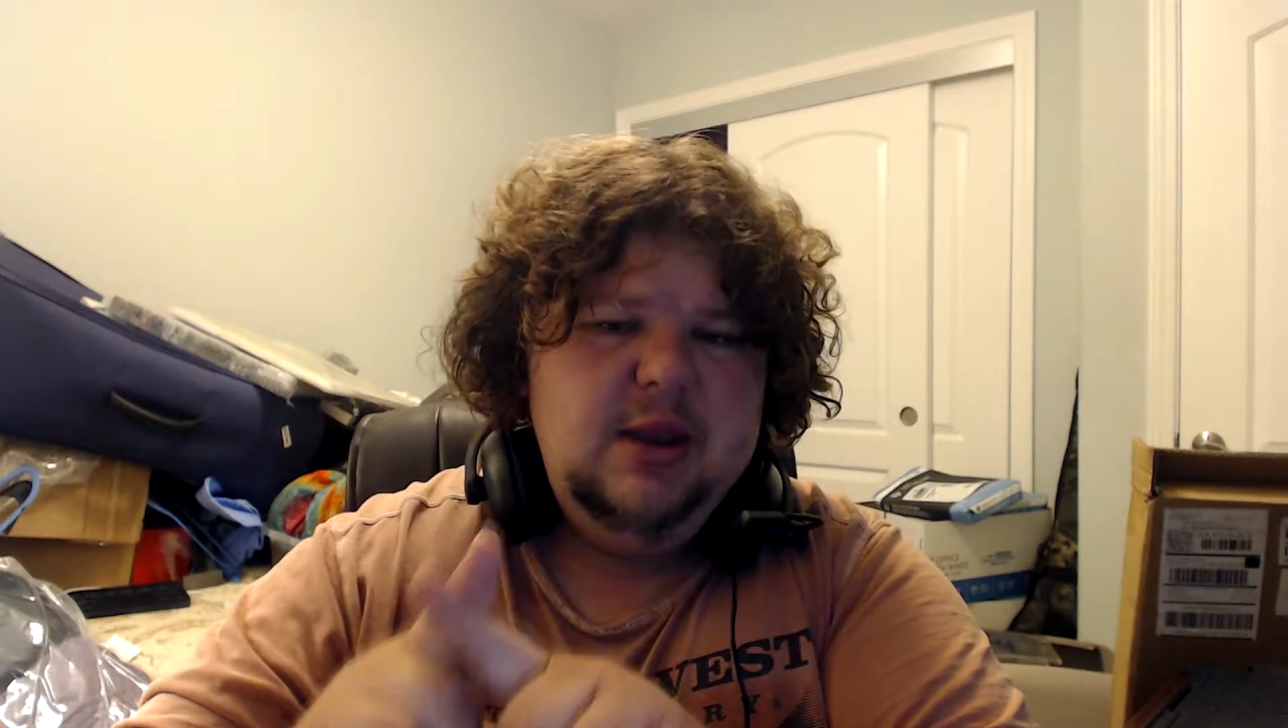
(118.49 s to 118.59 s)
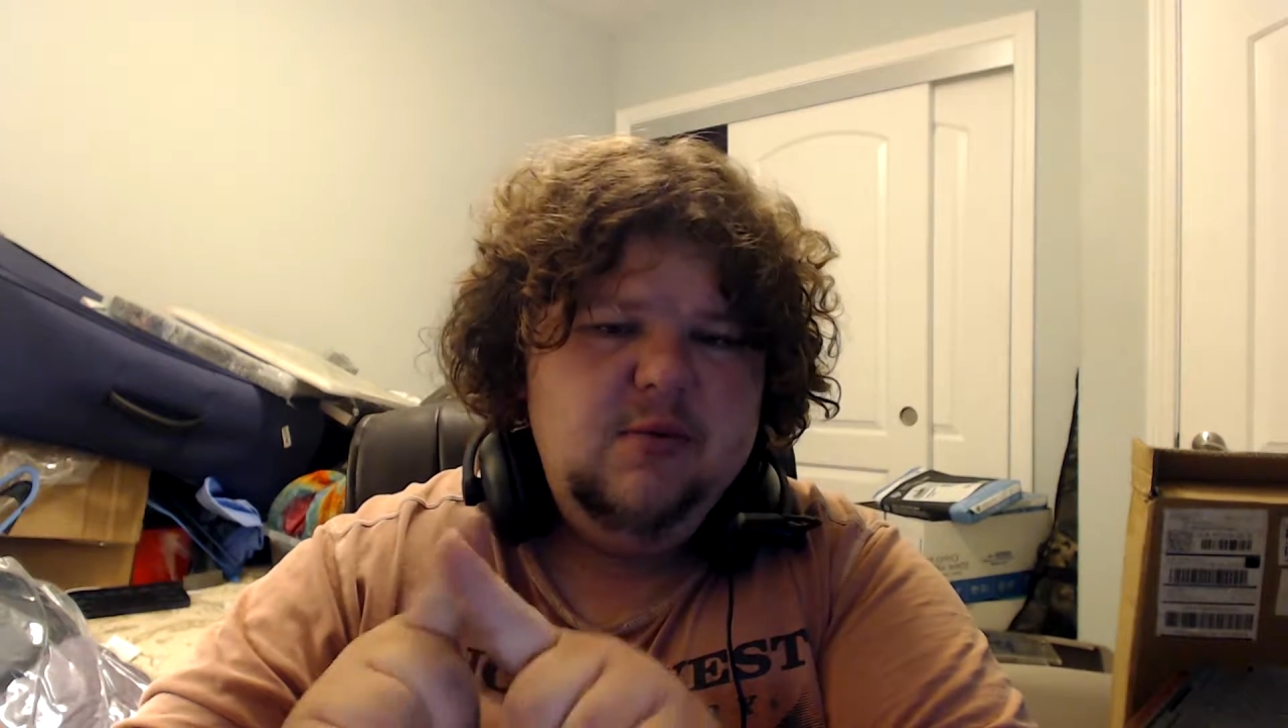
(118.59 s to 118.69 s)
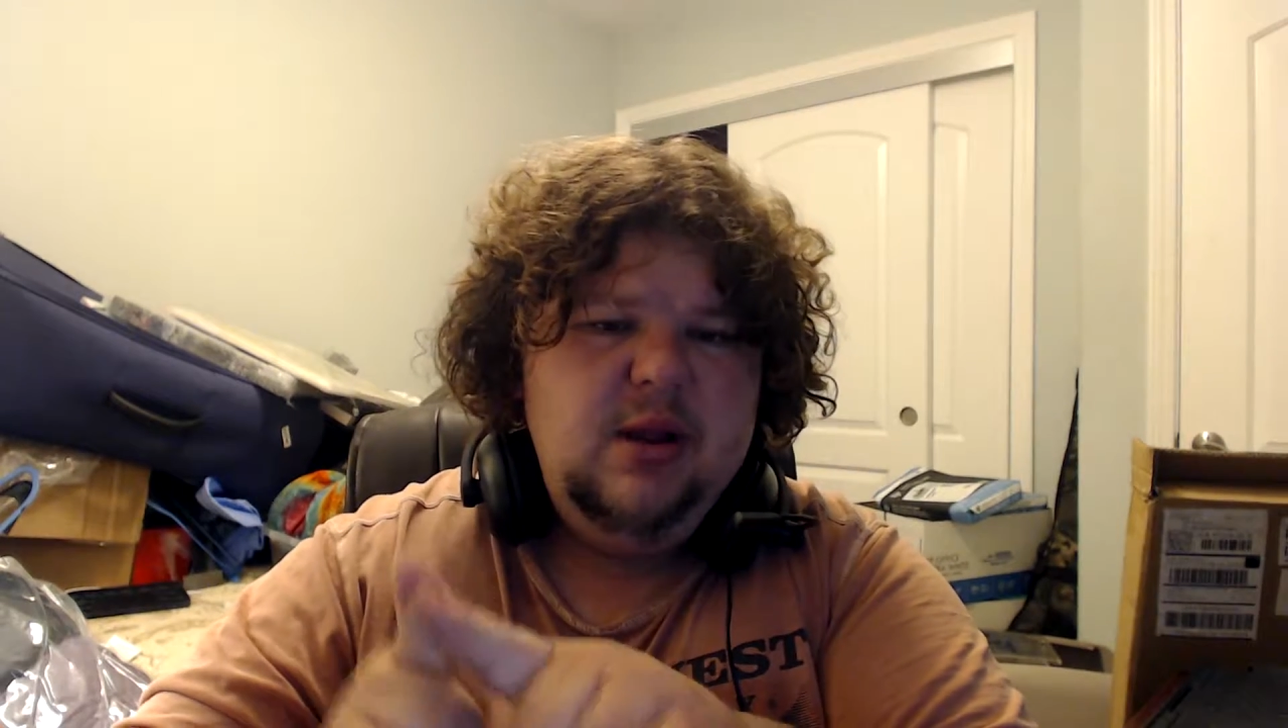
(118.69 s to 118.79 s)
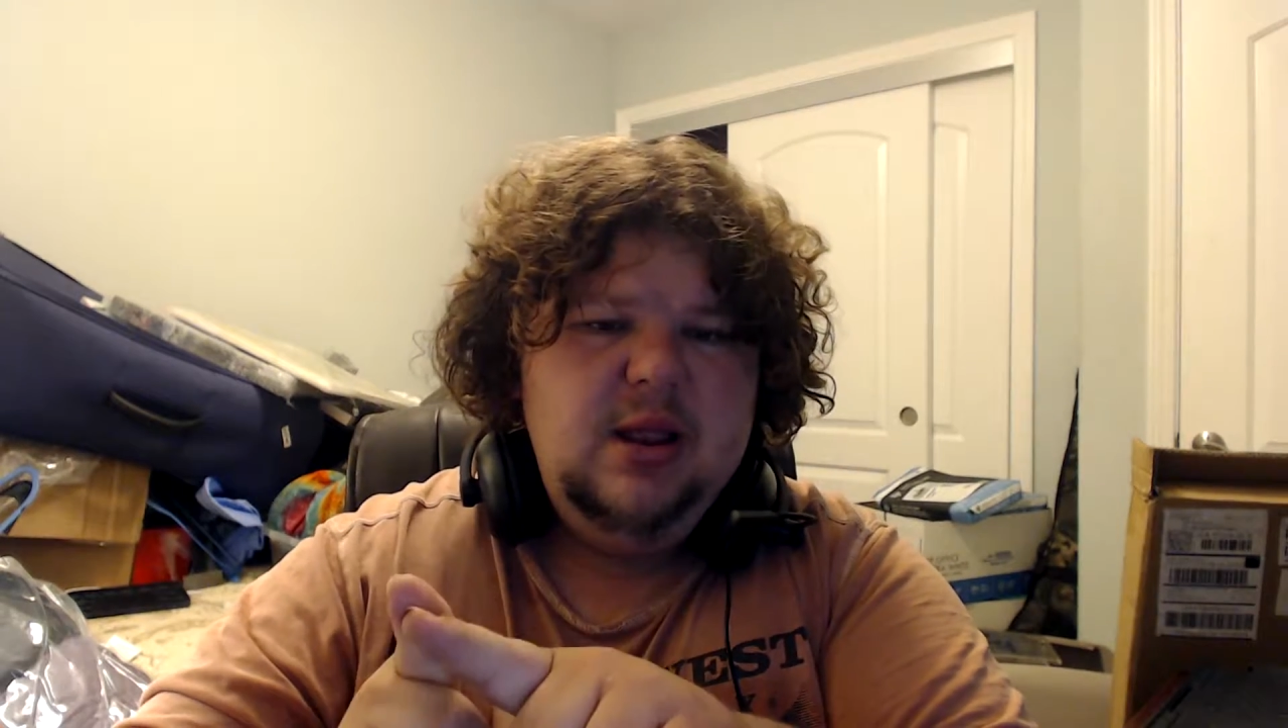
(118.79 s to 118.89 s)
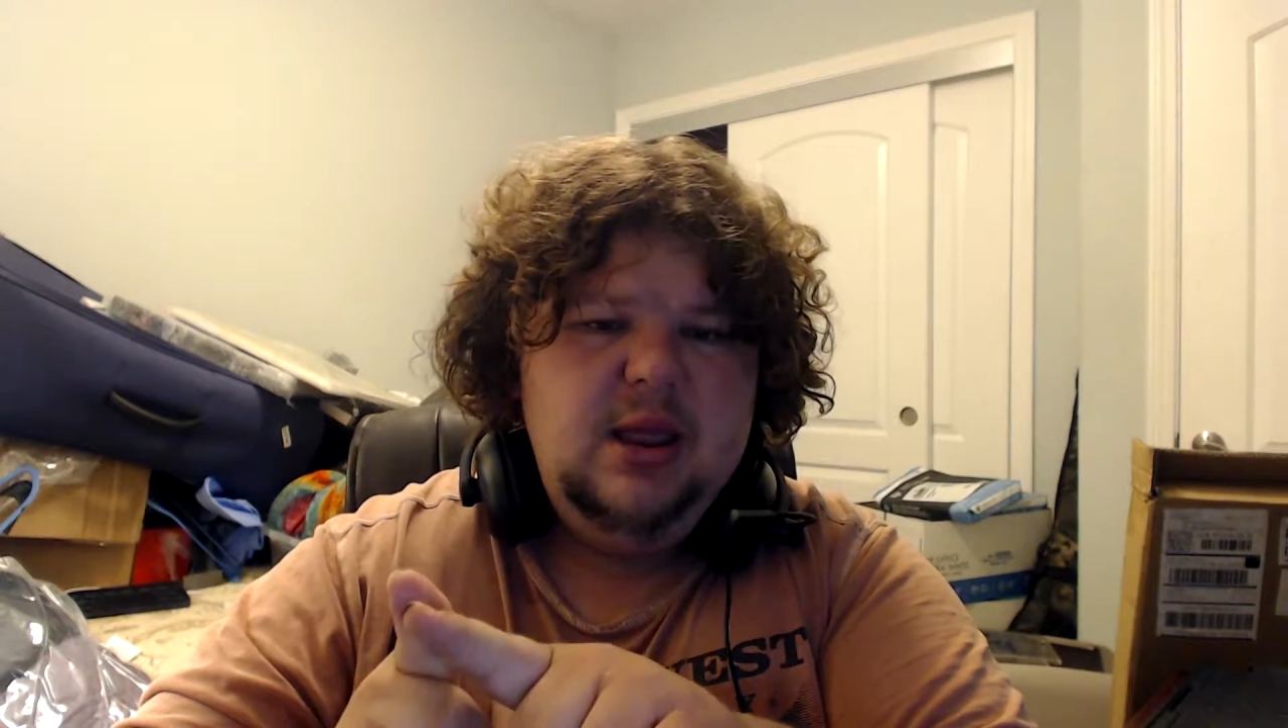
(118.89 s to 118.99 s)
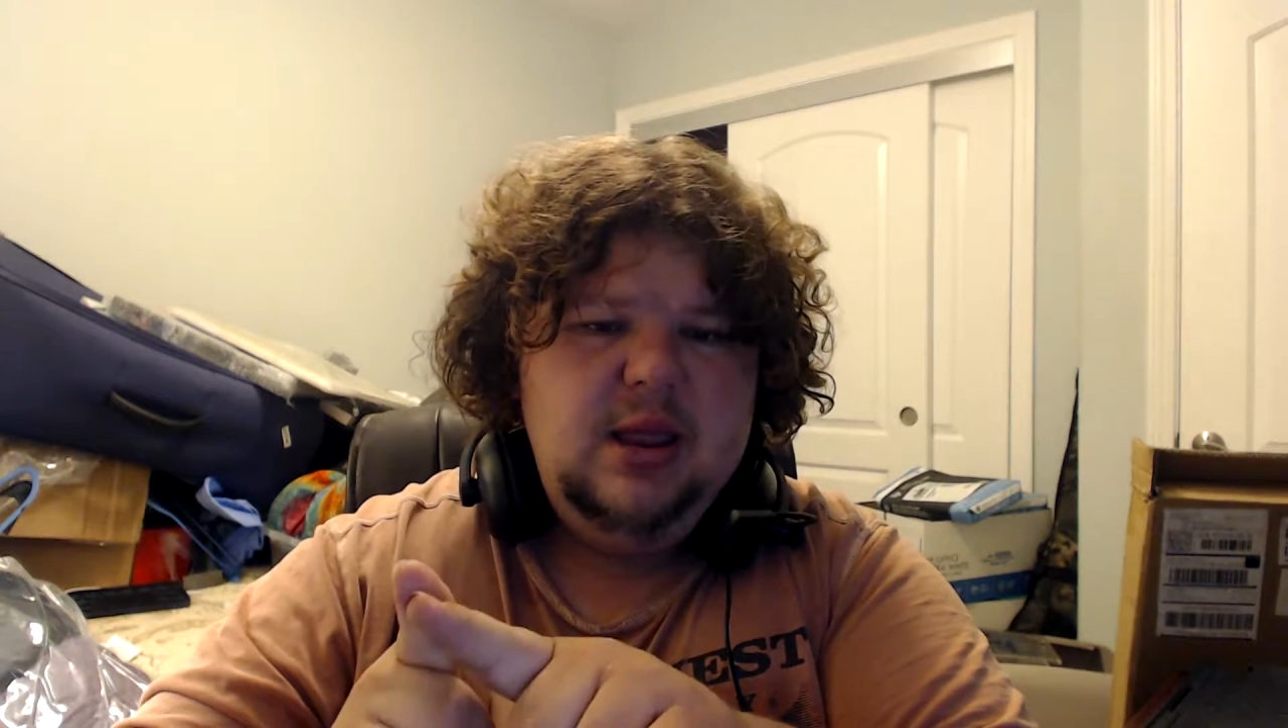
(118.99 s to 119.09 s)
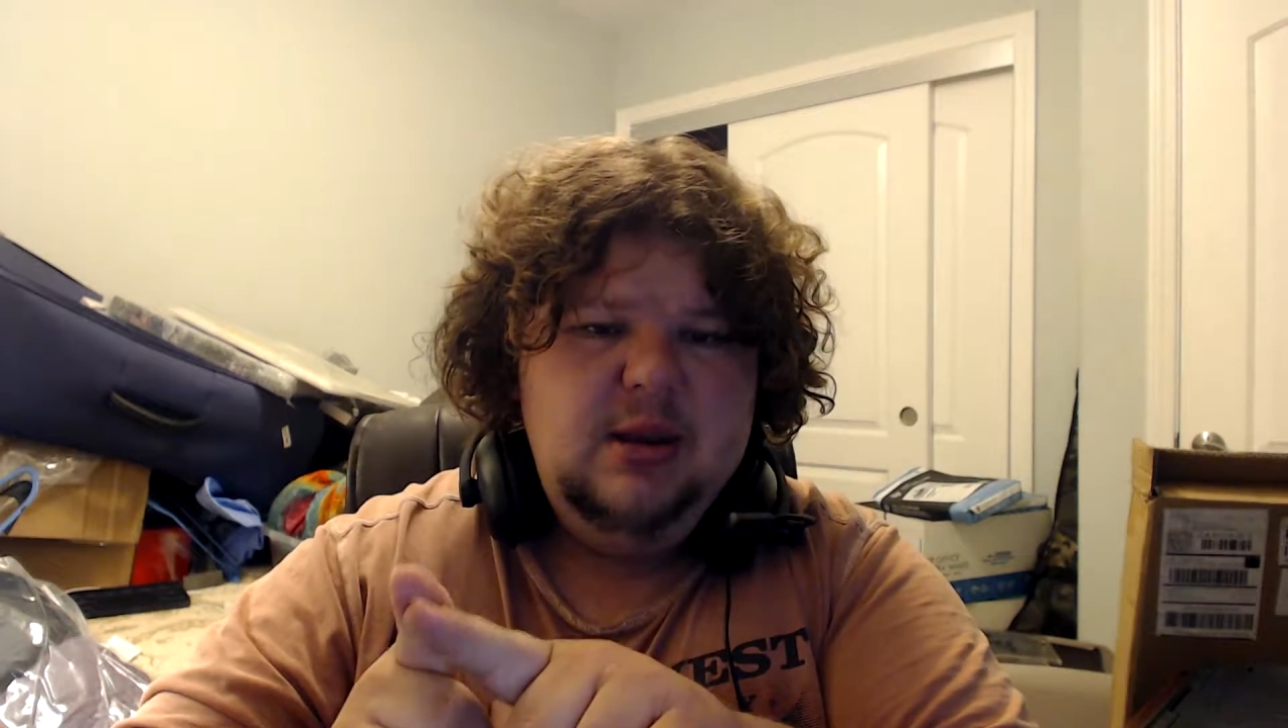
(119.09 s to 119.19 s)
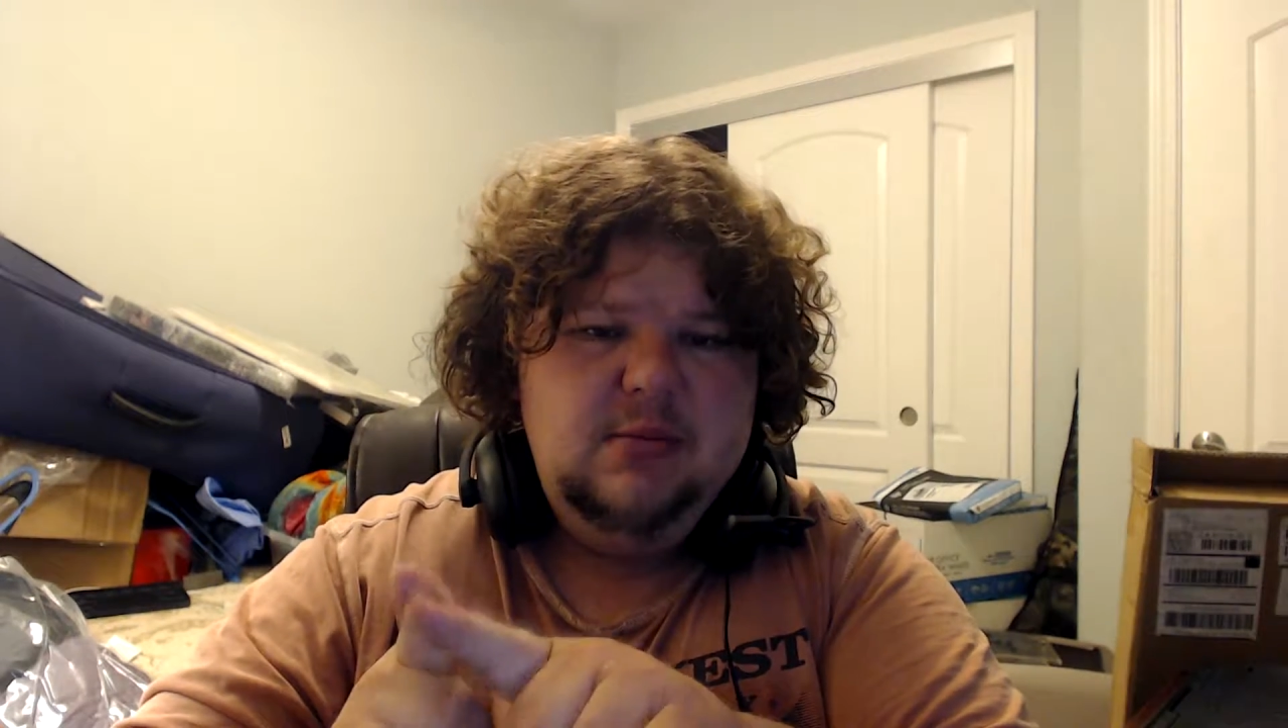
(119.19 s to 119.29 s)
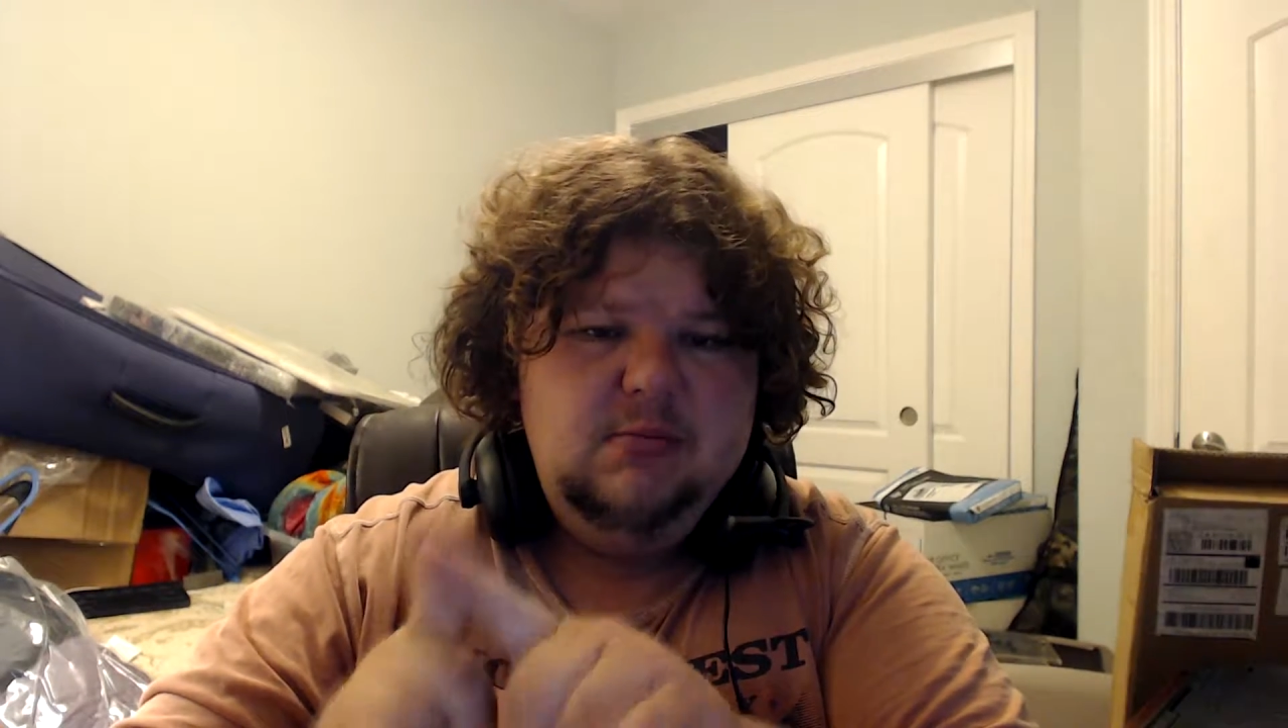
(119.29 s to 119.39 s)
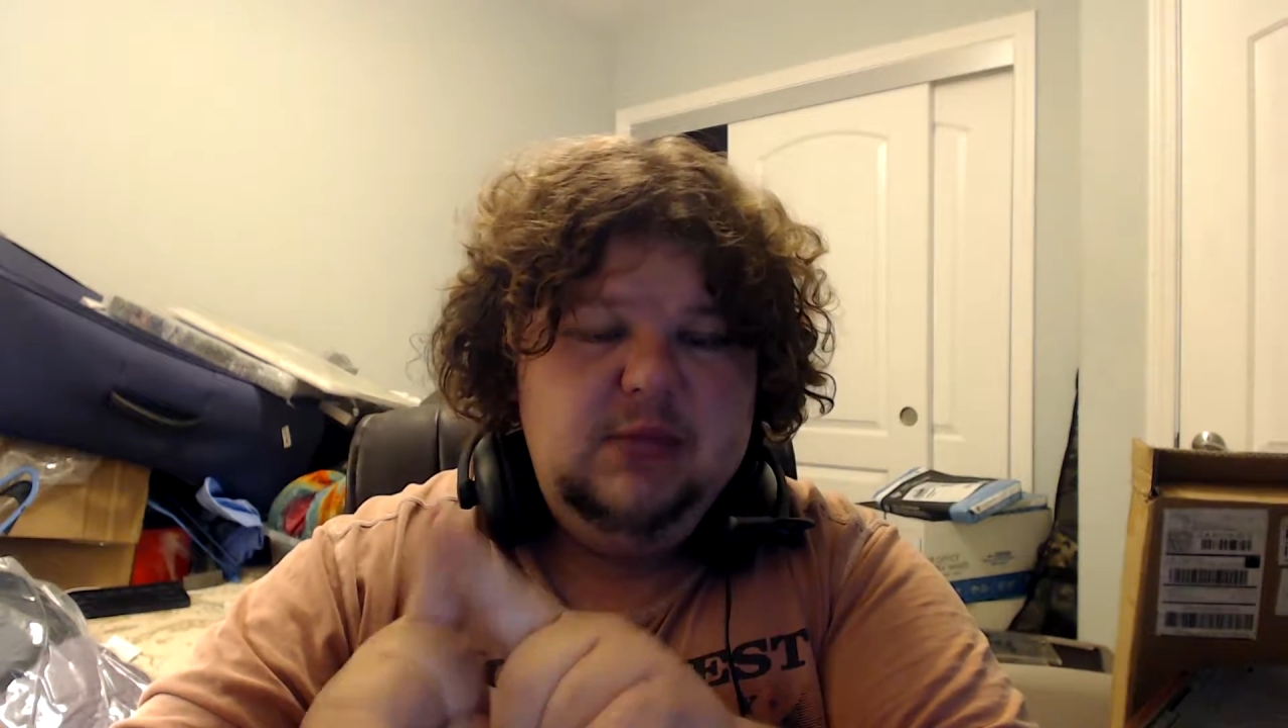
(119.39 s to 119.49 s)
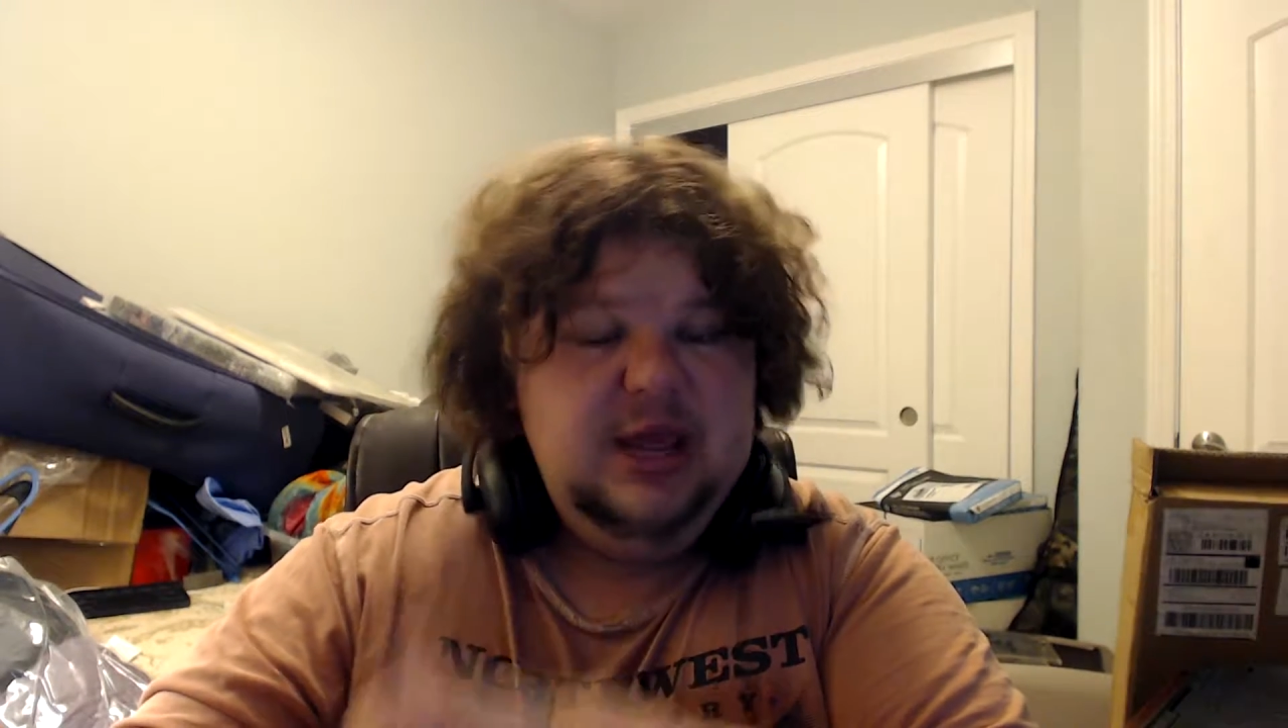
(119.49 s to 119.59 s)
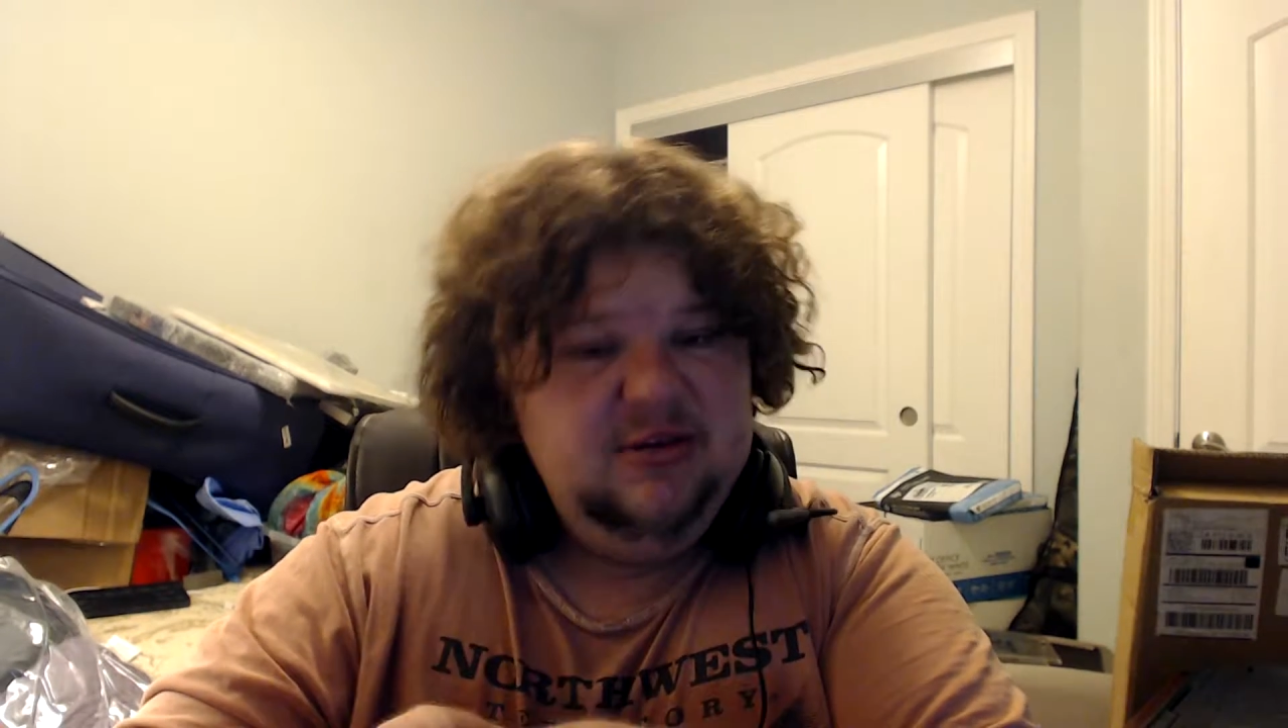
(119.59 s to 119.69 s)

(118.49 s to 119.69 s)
and